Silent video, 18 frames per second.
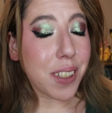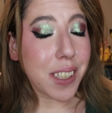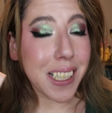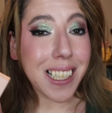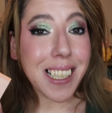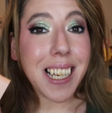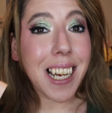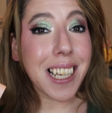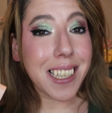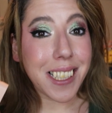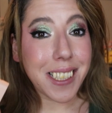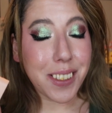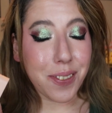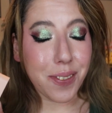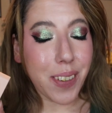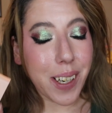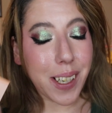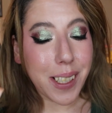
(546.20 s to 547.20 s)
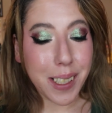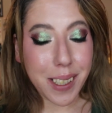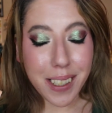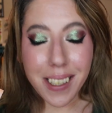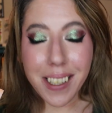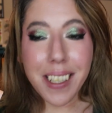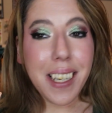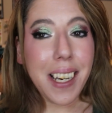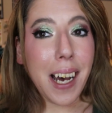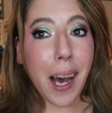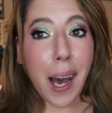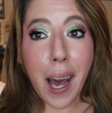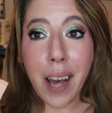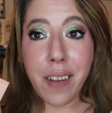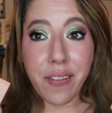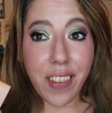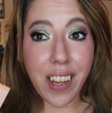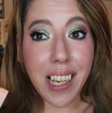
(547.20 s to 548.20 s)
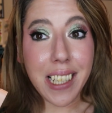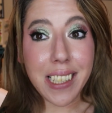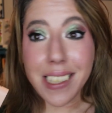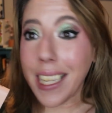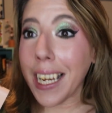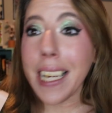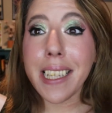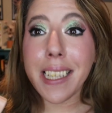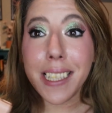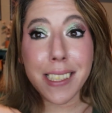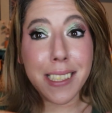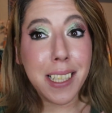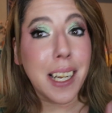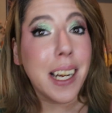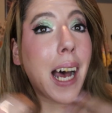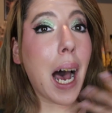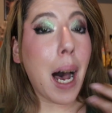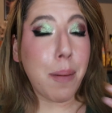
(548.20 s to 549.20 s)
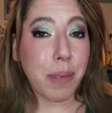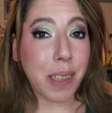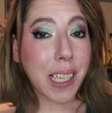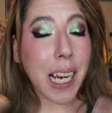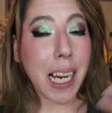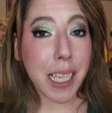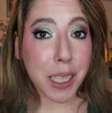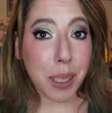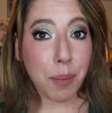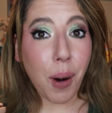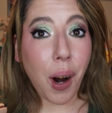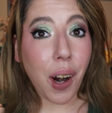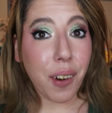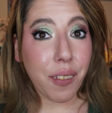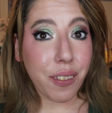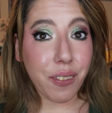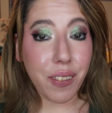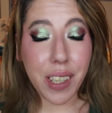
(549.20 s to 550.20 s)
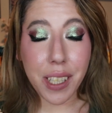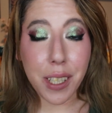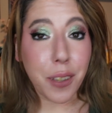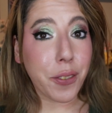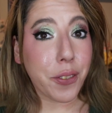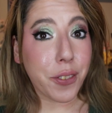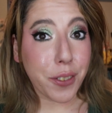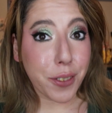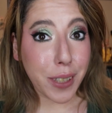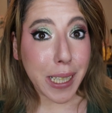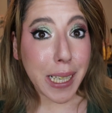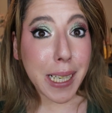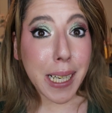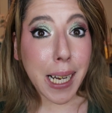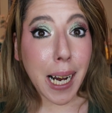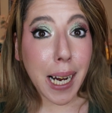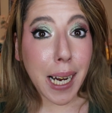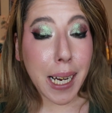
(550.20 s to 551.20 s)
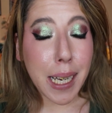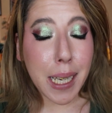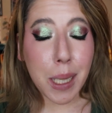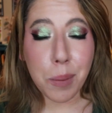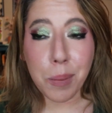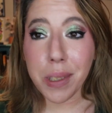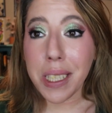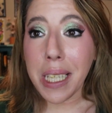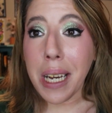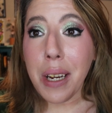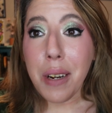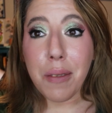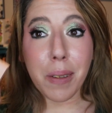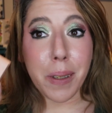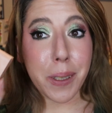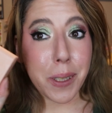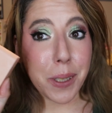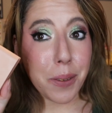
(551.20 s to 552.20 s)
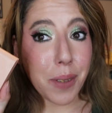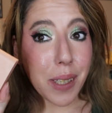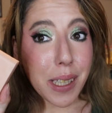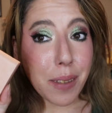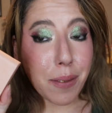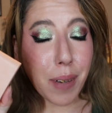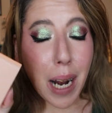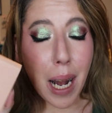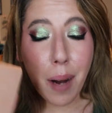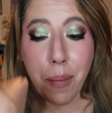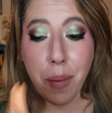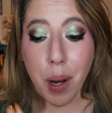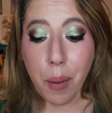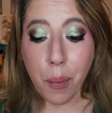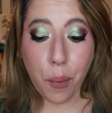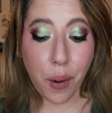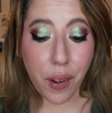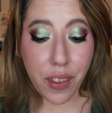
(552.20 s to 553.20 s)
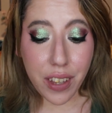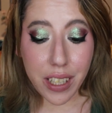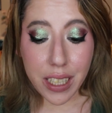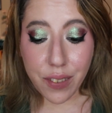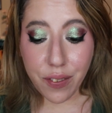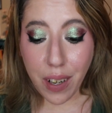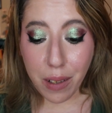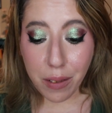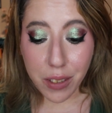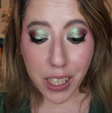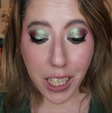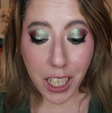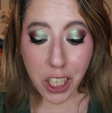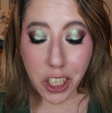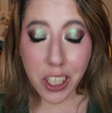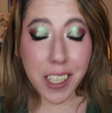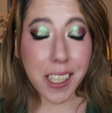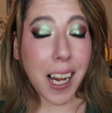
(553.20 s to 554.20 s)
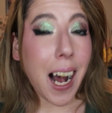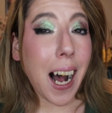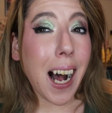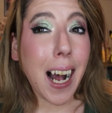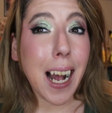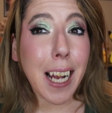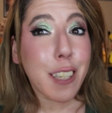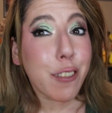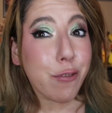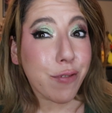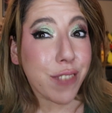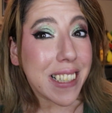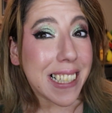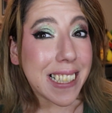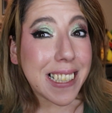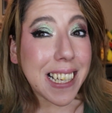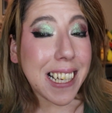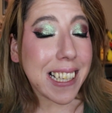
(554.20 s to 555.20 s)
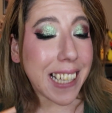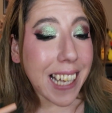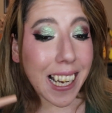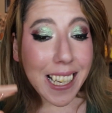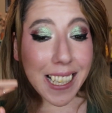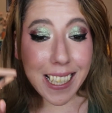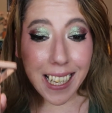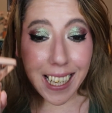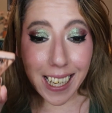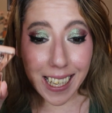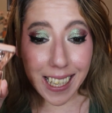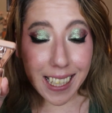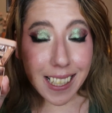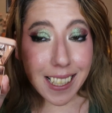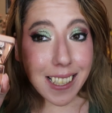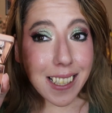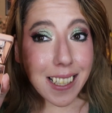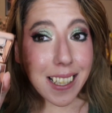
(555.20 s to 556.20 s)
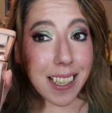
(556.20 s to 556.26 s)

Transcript: only done this very, I've done like this uh, application part of the video three times. We're doing the wrap up with this foundation. I really like it.